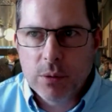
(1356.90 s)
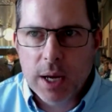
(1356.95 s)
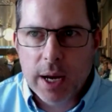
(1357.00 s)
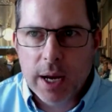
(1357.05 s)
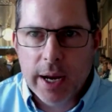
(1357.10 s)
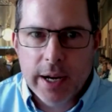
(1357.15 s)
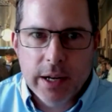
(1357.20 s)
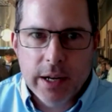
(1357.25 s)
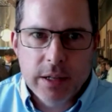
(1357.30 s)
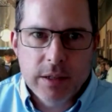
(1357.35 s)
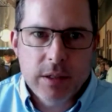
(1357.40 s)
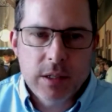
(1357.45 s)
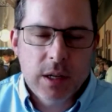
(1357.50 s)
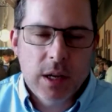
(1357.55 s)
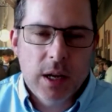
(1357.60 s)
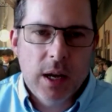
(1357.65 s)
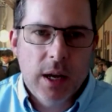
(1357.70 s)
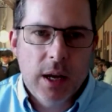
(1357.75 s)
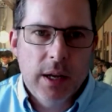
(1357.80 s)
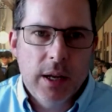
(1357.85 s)
guidance
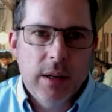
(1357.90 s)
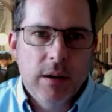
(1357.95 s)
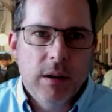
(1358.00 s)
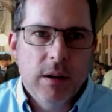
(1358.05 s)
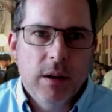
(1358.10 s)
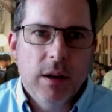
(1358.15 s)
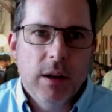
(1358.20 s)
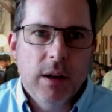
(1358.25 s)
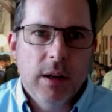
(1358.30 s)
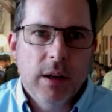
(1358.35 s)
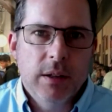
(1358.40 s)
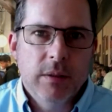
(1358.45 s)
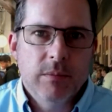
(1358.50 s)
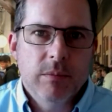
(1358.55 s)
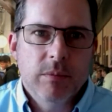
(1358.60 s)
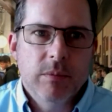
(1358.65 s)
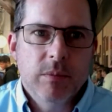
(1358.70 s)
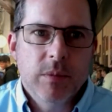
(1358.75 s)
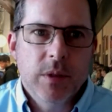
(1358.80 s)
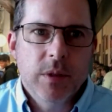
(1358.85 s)
on
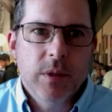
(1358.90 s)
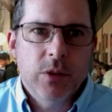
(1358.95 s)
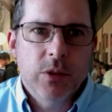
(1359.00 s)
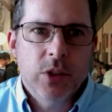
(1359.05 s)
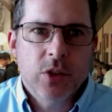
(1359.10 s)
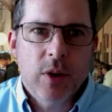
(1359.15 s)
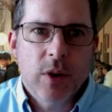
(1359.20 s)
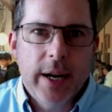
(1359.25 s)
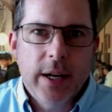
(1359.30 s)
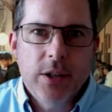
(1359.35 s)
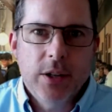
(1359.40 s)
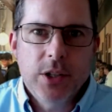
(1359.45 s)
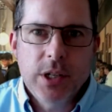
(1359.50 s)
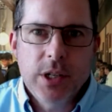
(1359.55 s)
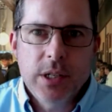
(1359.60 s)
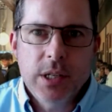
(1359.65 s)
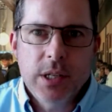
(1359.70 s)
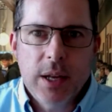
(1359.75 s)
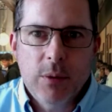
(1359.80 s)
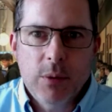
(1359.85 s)

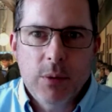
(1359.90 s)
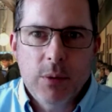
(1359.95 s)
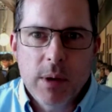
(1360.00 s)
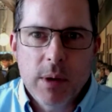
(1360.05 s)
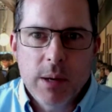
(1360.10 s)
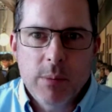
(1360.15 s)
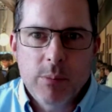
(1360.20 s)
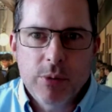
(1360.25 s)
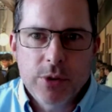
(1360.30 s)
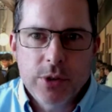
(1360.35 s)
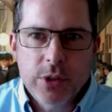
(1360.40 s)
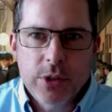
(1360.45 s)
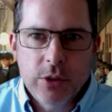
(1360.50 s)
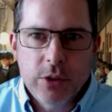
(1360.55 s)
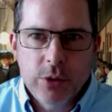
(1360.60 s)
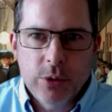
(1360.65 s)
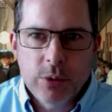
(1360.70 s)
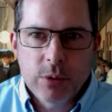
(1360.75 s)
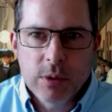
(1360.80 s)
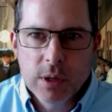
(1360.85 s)
strategies that we might
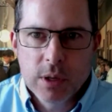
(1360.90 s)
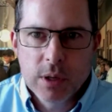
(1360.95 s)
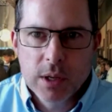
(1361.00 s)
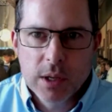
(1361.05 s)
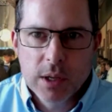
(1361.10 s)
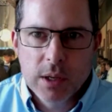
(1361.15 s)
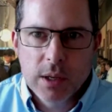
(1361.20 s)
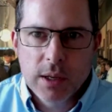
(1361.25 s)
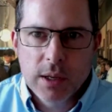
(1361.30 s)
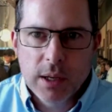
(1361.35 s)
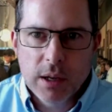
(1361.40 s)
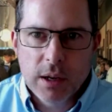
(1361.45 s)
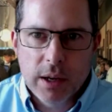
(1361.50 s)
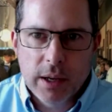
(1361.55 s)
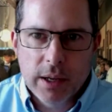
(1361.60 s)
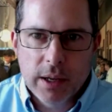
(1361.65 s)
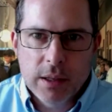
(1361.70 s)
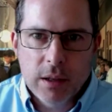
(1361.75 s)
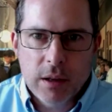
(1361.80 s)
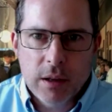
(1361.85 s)
pursue
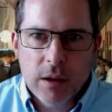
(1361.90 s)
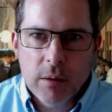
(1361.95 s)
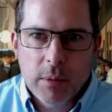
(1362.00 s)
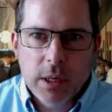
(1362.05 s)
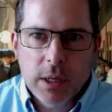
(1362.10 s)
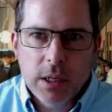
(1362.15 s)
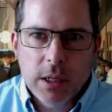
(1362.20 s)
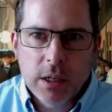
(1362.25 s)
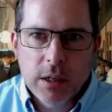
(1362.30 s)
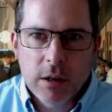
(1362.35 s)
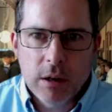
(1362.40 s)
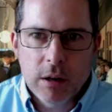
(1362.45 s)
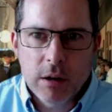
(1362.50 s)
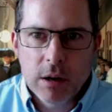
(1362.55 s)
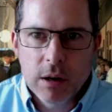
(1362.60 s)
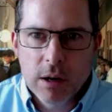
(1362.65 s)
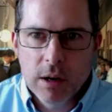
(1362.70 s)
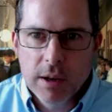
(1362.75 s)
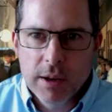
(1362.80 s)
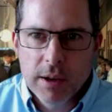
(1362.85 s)
in the coming
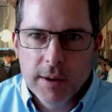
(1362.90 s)
year.